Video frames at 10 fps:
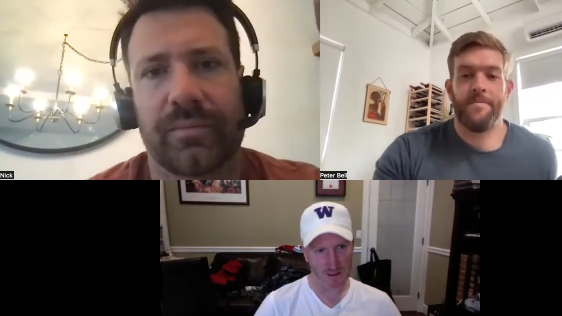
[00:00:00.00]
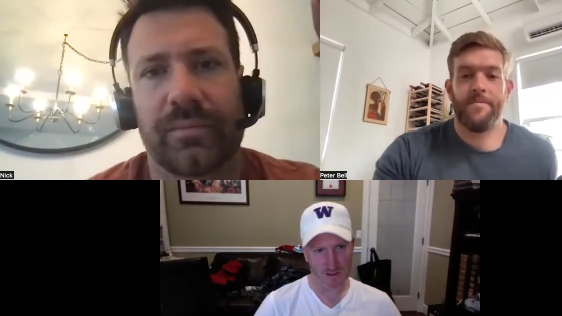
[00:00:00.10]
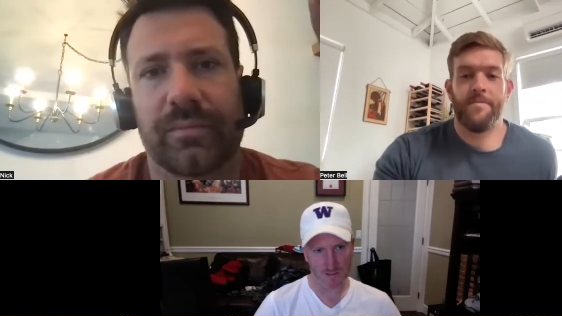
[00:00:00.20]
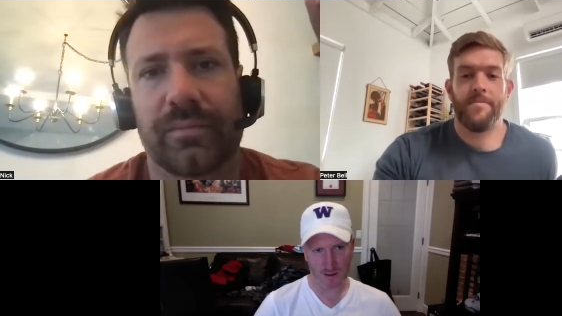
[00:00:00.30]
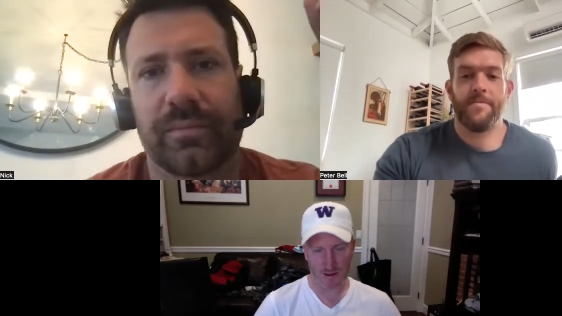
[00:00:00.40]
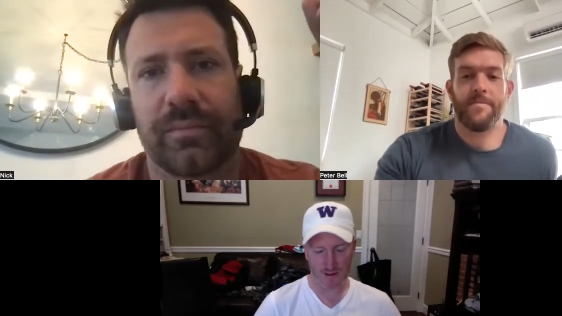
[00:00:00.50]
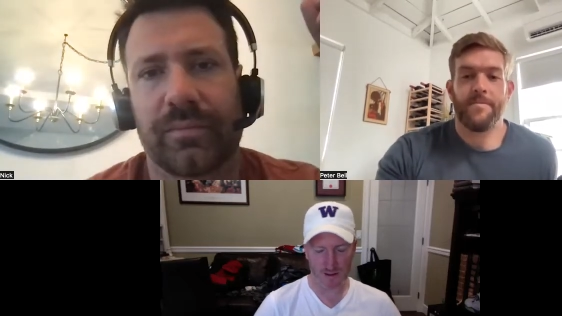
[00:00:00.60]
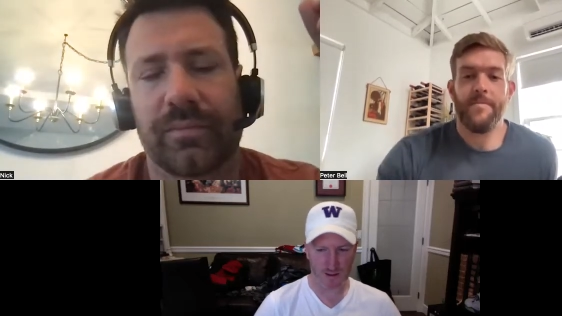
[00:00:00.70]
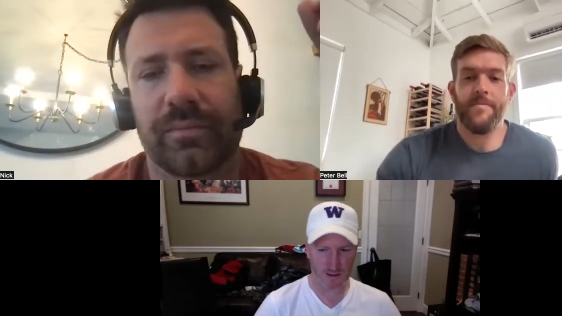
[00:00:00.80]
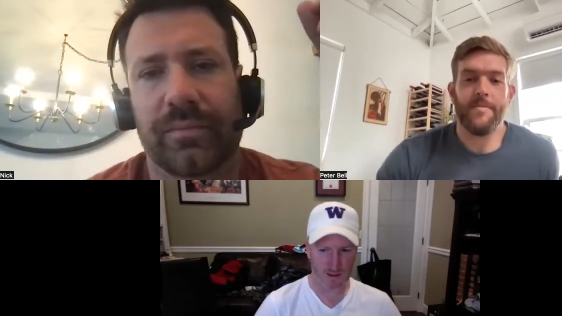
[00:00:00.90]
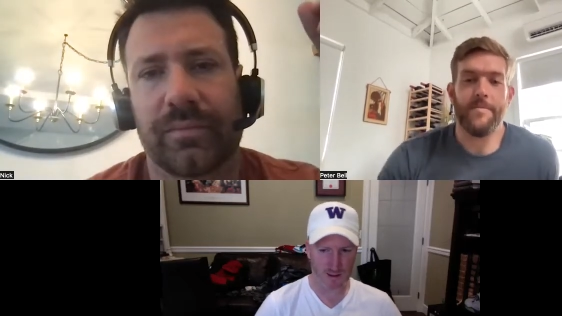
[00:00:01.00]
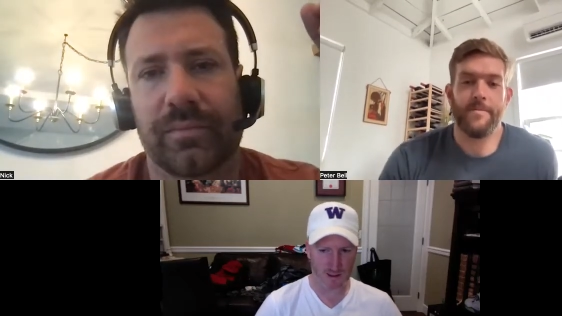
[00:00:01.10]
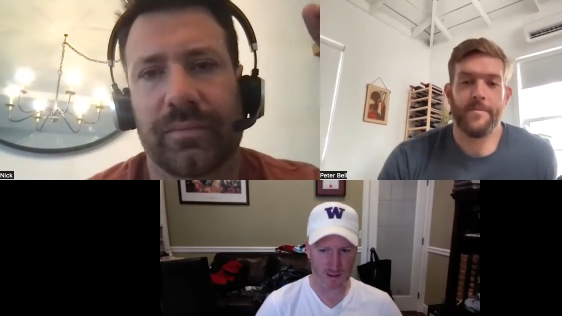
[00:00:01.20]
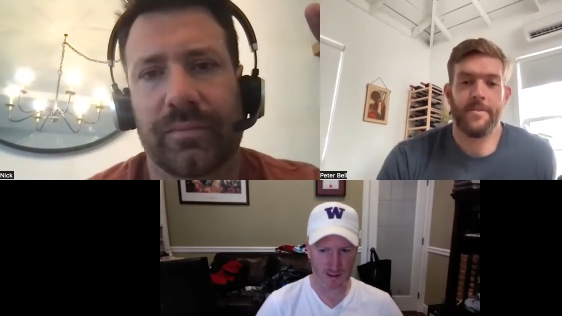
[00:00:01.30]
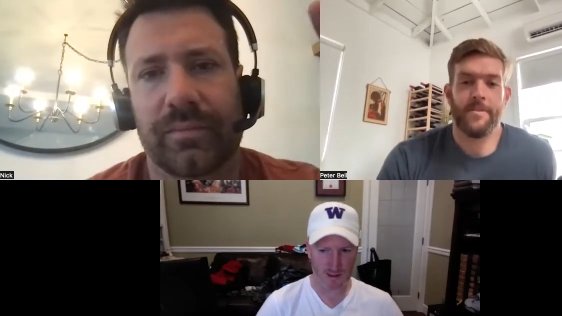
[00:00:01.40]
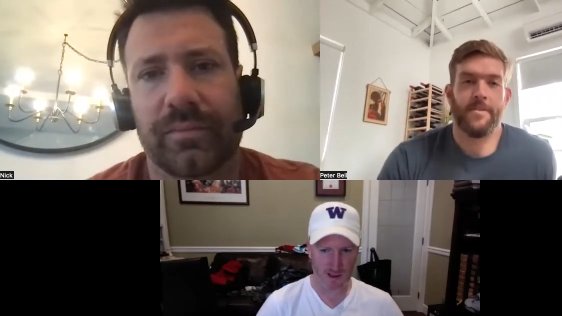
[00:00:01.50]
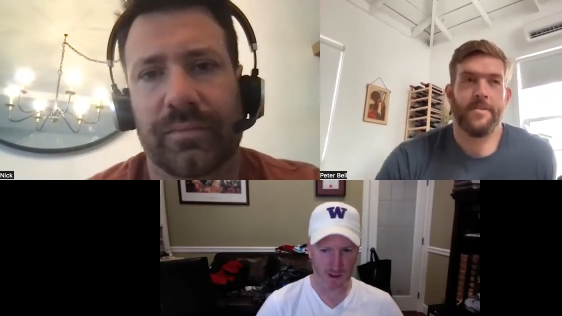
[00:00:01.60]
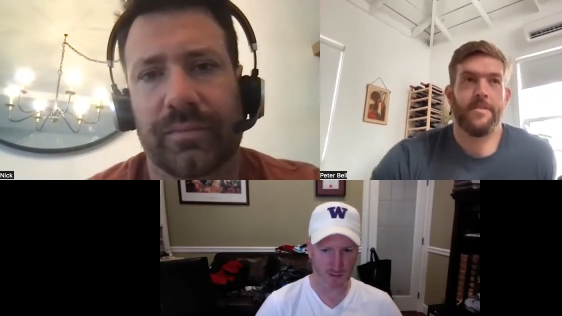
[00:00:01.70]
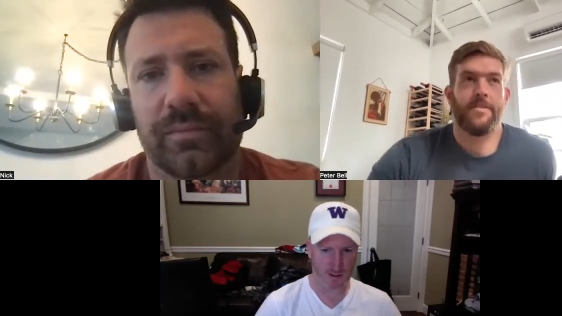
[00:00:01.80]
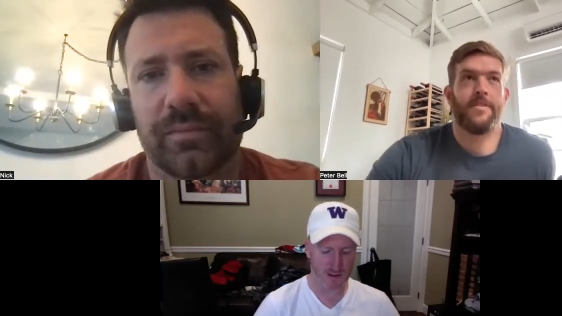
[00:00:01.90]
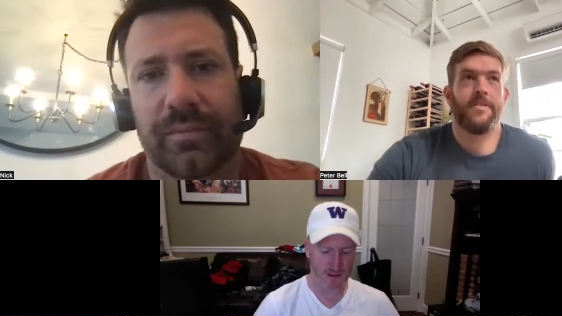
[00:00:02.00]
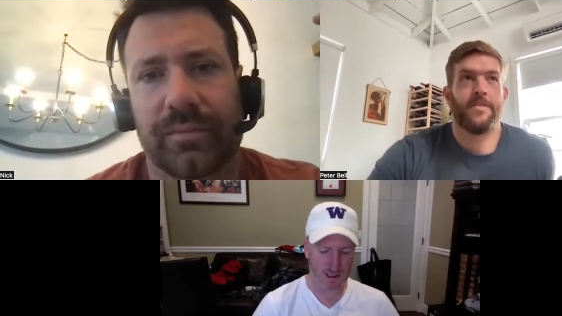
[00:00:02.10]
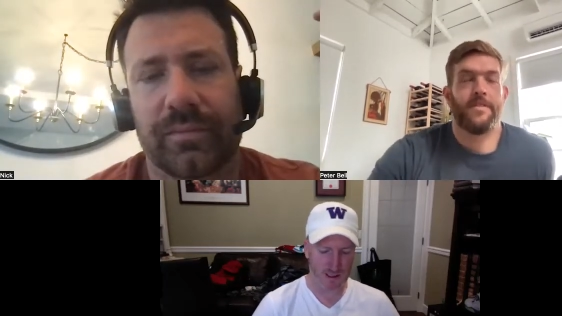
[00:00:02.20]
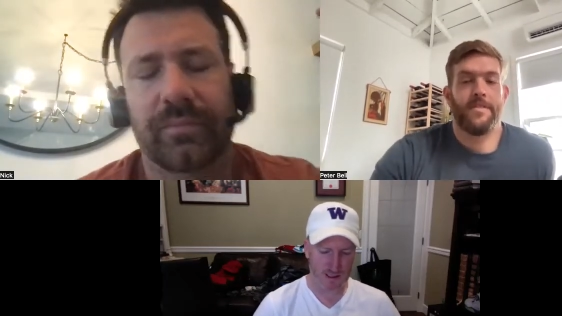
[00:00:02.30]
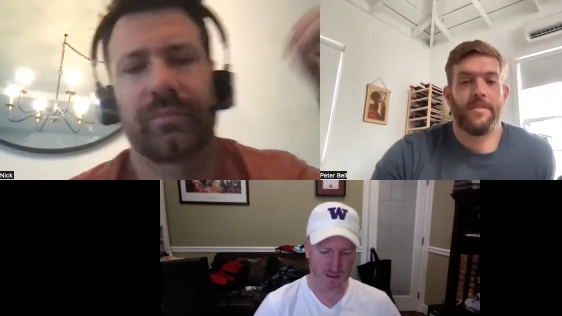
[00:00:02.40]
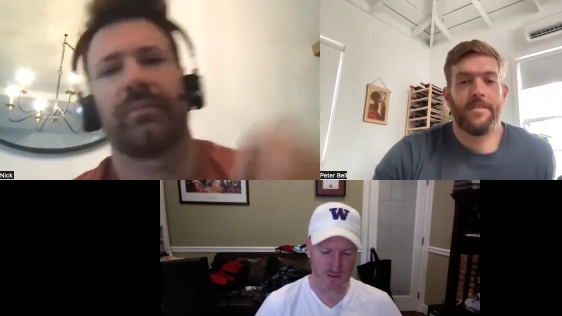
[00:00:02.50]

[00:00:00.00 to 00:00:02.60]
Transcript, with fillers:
Speaker 1: and part of the uh, help and stuff.